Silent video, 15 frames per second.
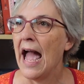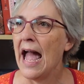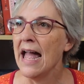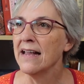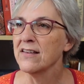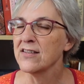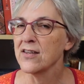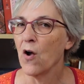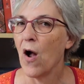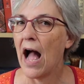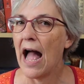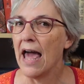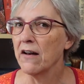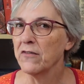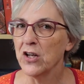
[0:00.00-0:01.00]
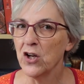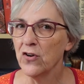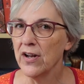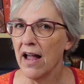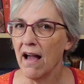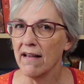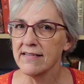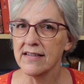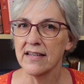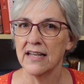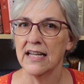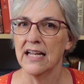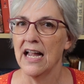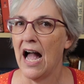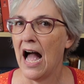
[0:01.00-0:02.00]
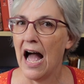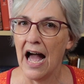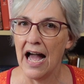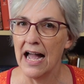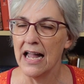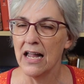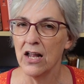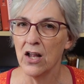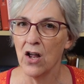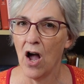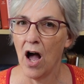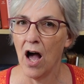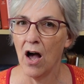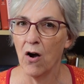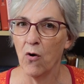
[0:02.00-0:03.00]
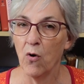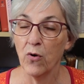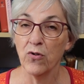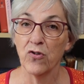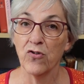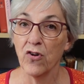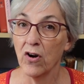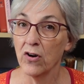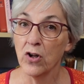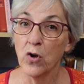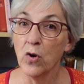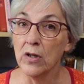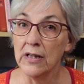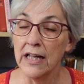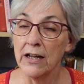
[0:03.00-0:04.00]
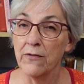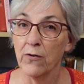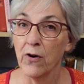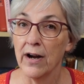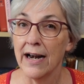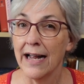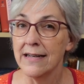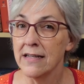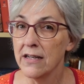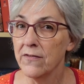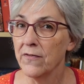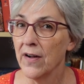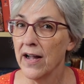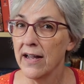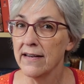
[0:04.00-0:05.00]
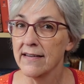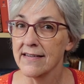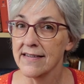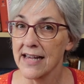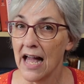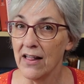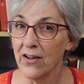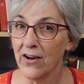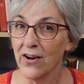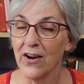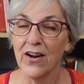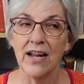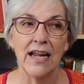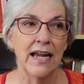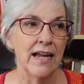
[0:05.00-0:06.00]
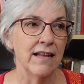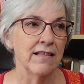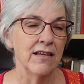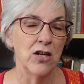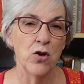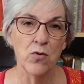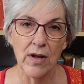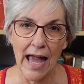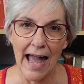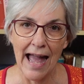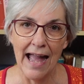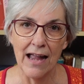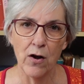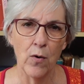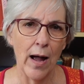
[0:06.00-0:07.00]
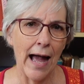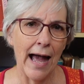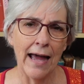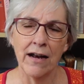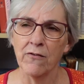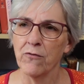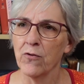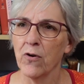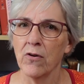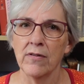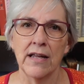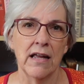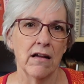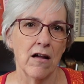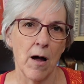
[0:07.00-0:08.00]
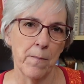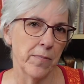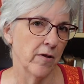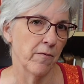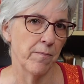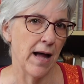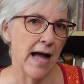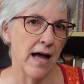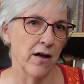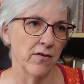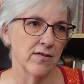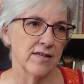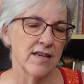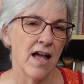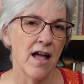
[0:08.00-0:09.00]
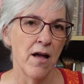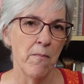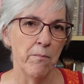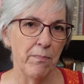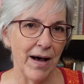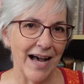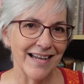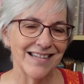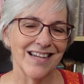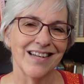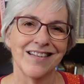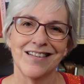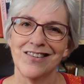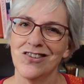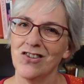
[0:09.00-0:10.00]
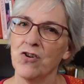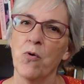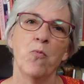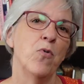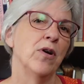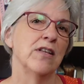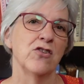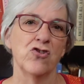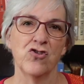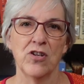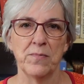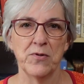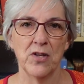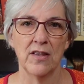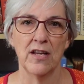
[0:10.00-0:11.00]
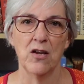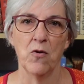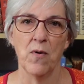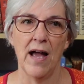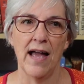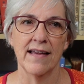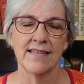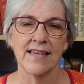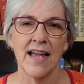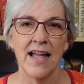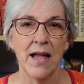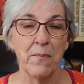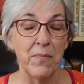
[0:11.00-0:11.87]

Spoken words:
And so out of curiosity, I started Googling for it, and I did find a seller in the UK who had it for only a couple of pounds, but wouldn't ship to the US.